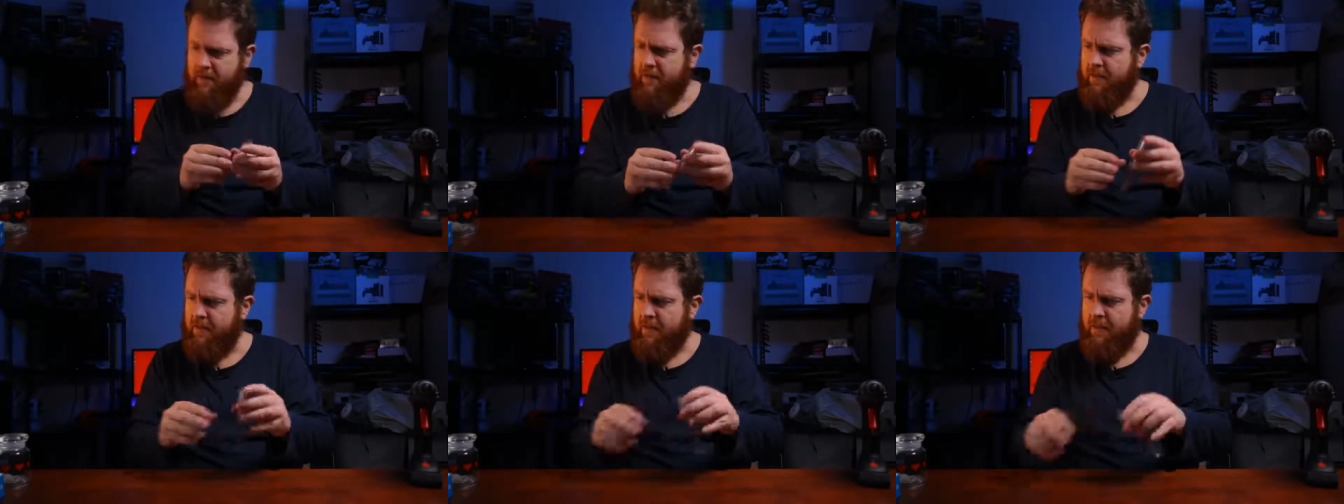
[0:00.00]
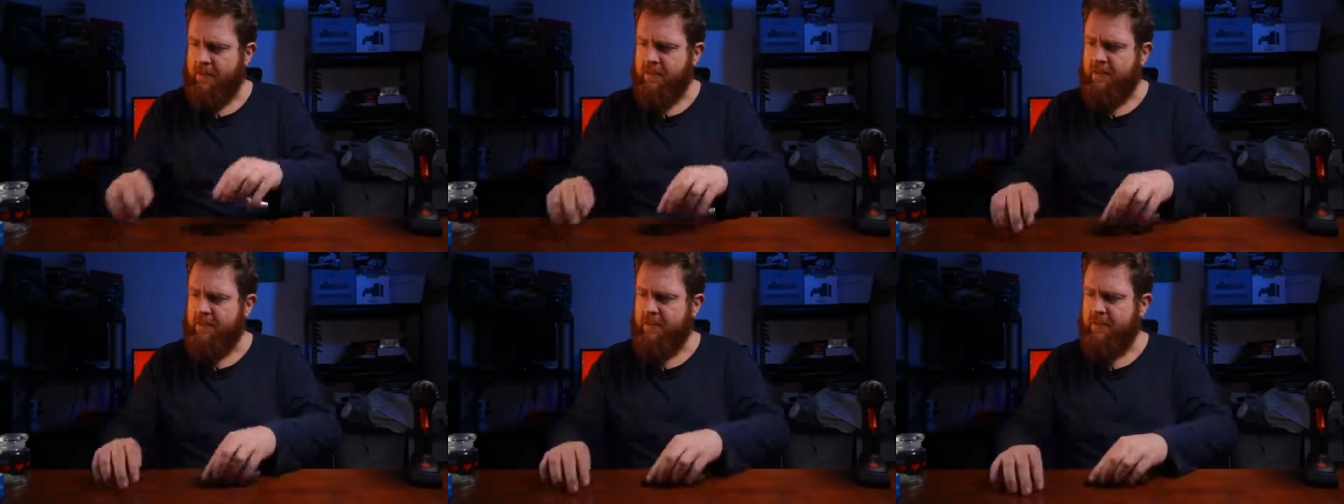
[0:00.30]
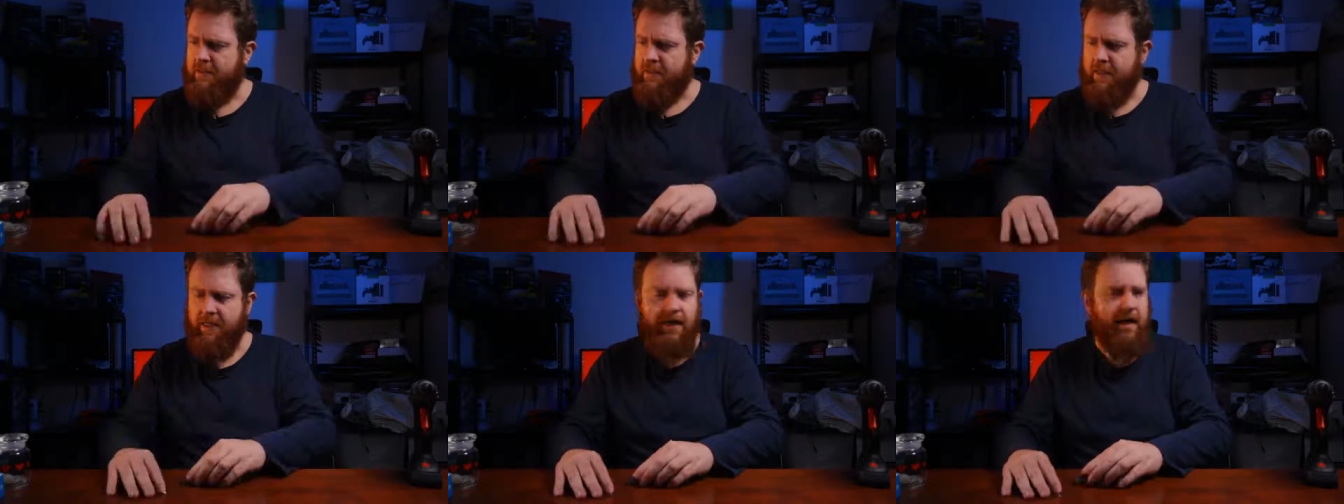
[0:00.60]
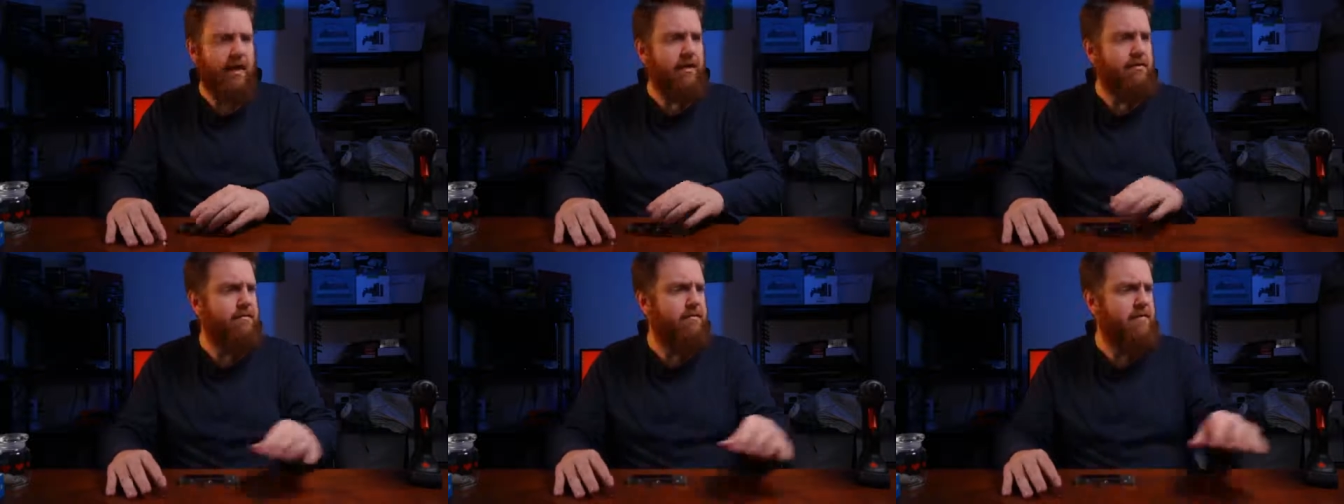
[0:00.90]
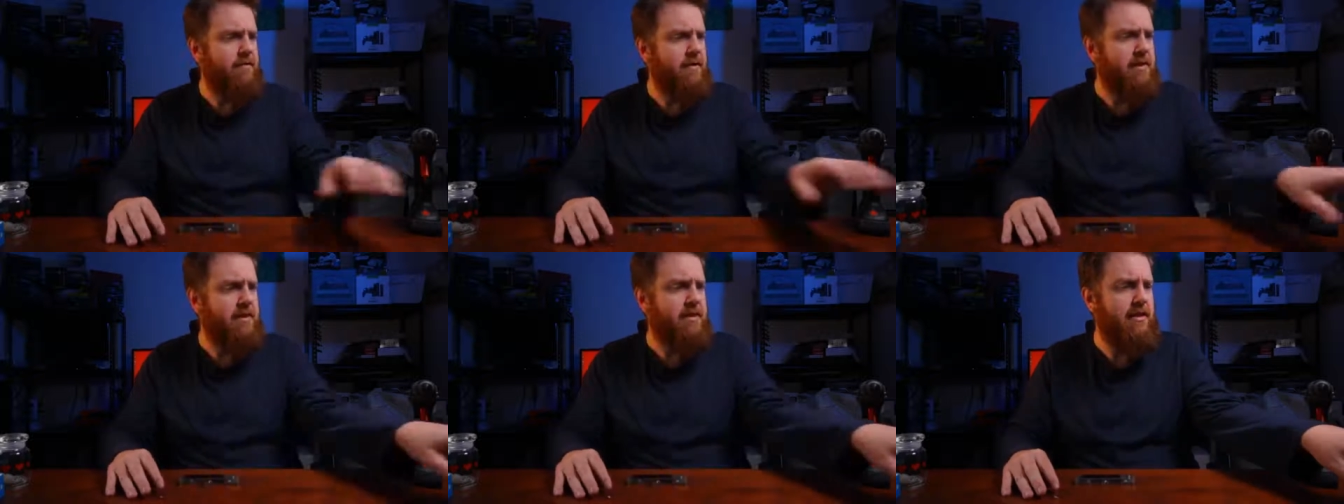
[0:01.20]
Let's have
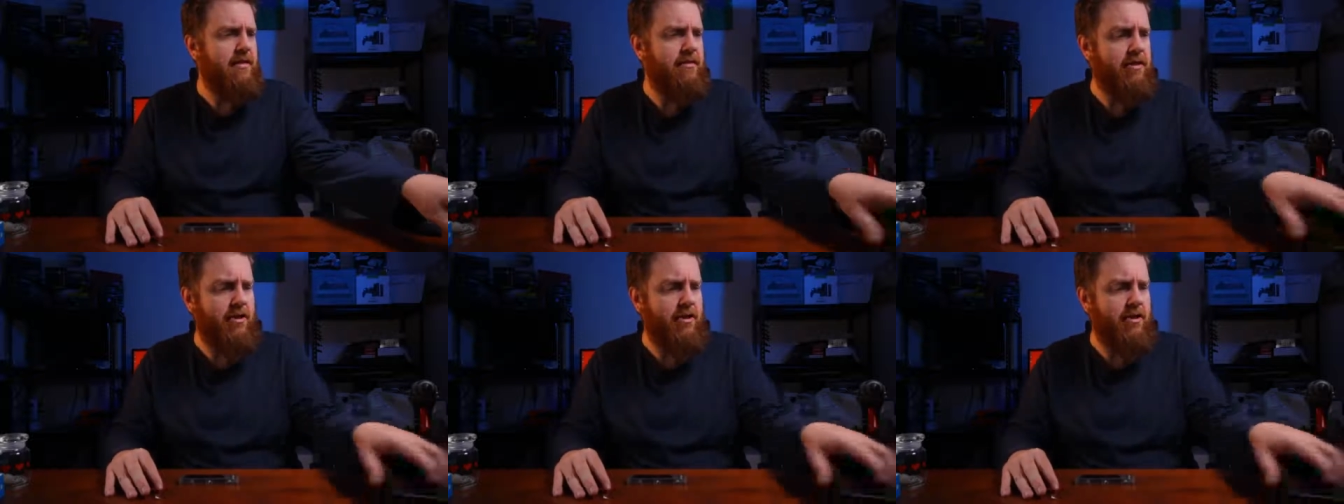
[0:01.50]
a